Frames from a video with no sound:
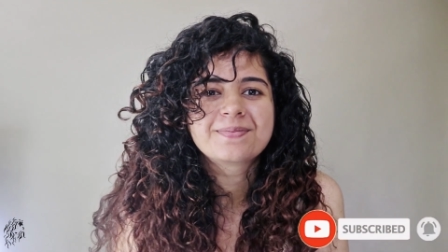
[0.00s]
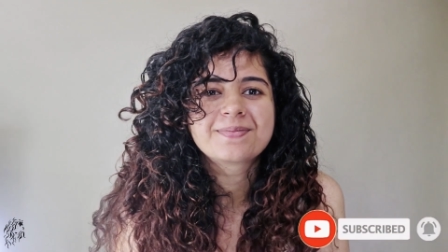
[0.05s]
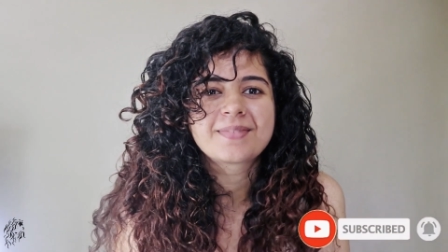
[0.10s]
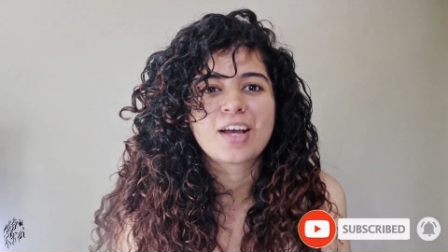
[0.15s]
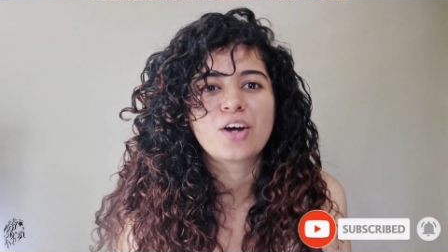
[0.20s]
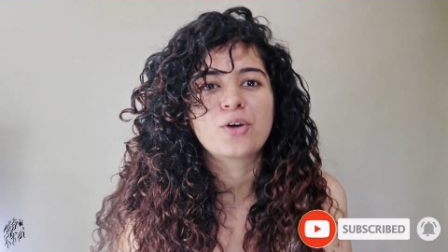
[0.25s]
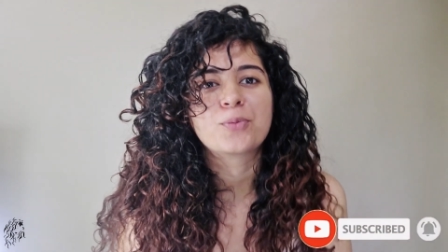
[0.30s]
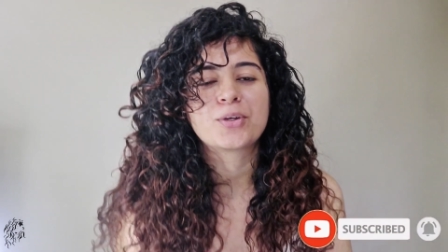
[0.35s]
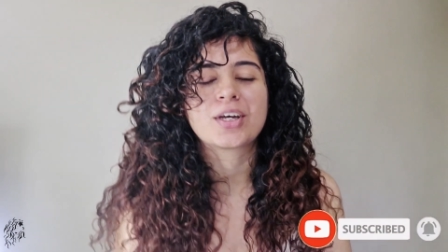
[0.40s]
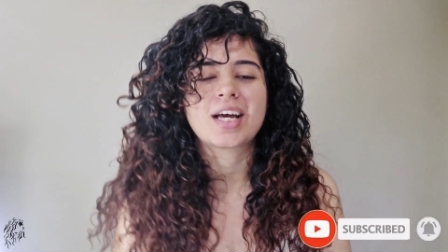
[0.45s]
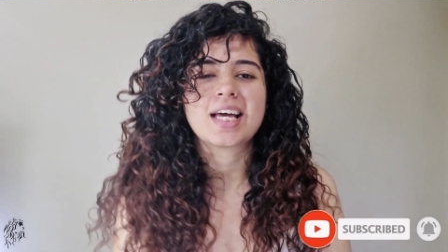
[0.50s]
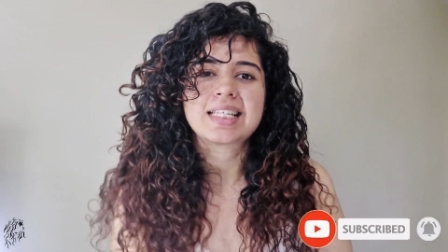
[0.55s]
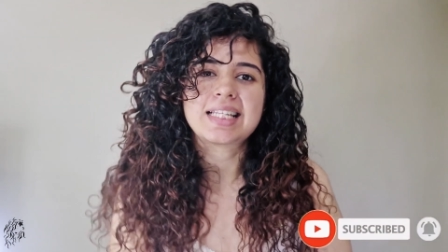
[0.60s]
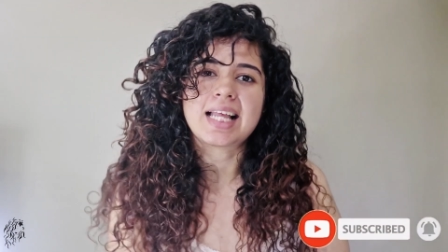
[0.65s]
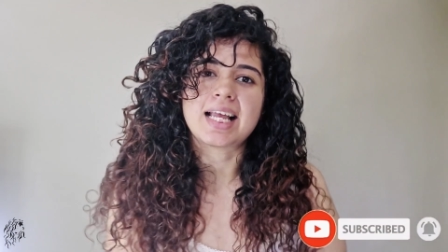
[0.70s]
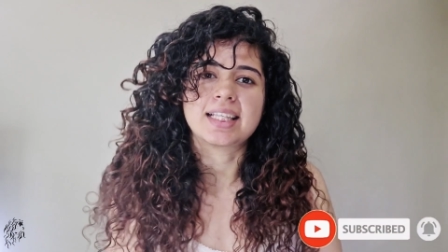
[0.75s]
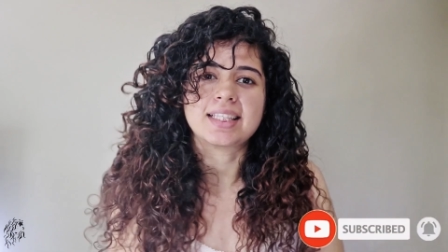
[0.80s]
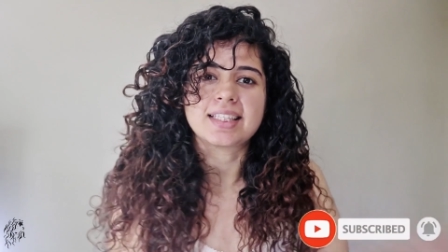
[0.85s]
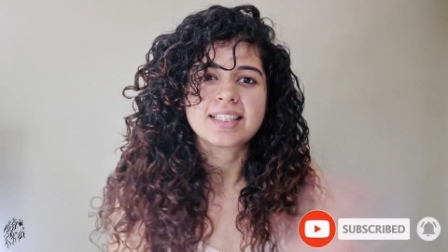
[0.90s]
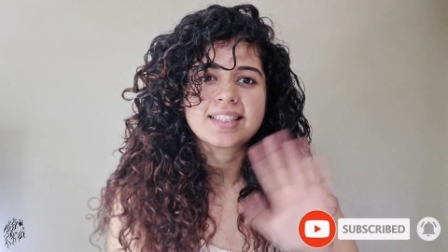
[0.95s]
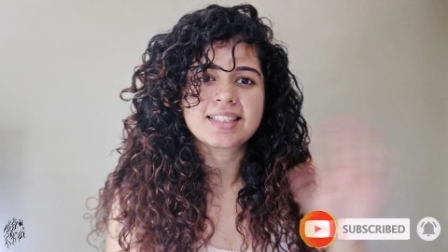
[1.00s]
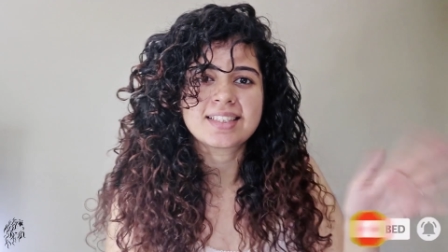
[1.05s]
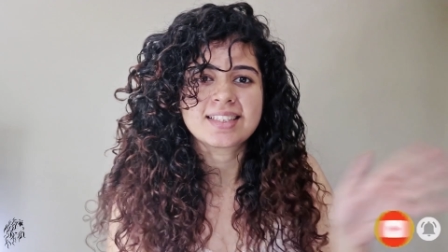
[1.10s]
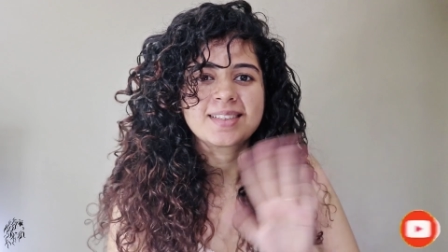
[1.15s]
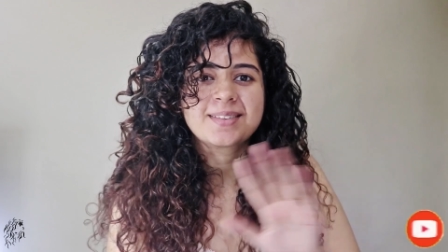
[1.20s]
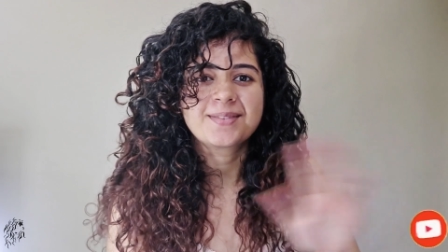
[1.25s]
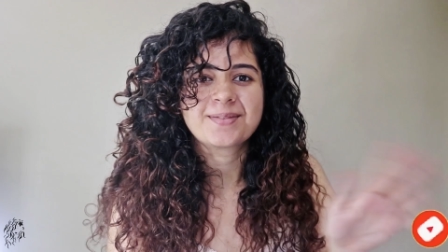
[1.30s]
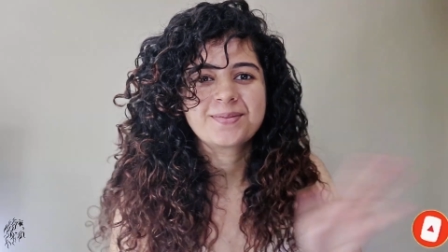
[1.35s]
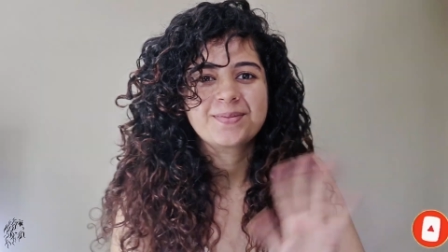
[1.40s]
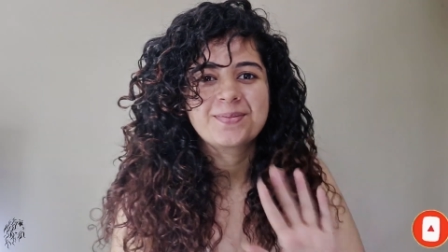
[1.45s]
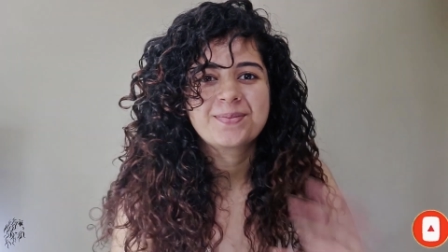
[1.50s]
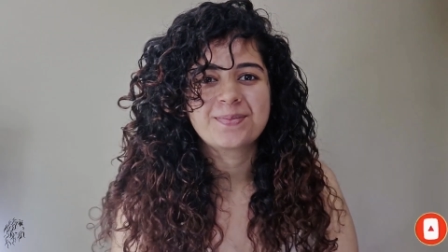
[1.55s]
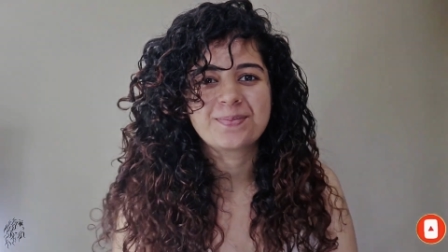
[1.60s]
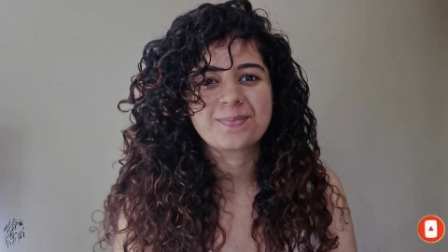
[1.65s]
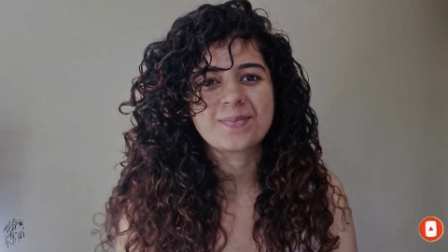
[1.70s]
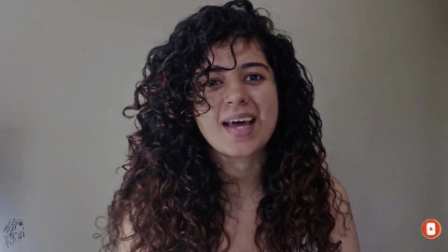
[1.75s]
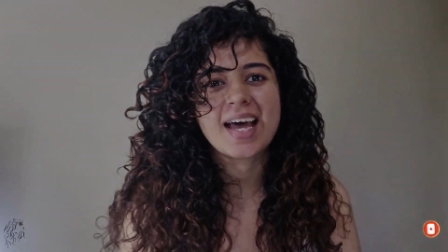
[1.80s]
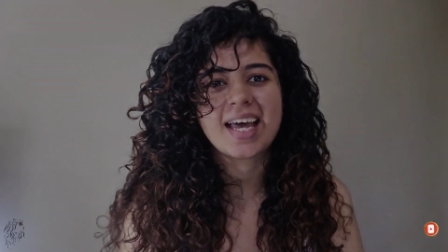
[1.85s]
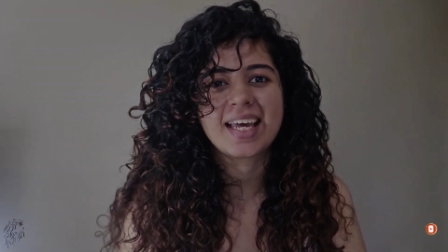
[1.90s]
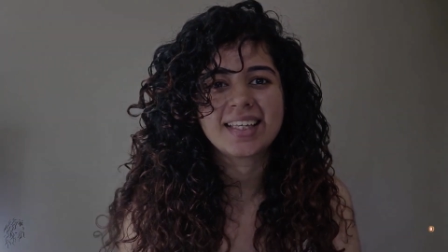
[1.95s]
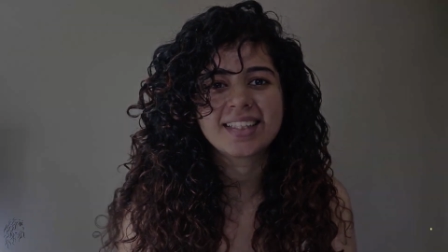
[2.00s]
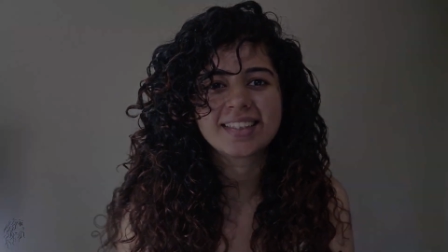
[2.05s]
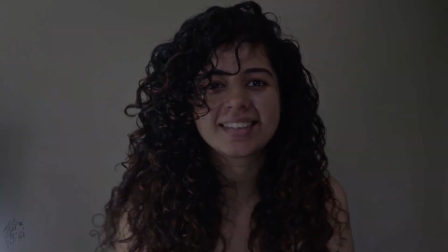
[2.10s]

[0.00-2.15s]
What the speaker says: Hope you guys like this. Bye.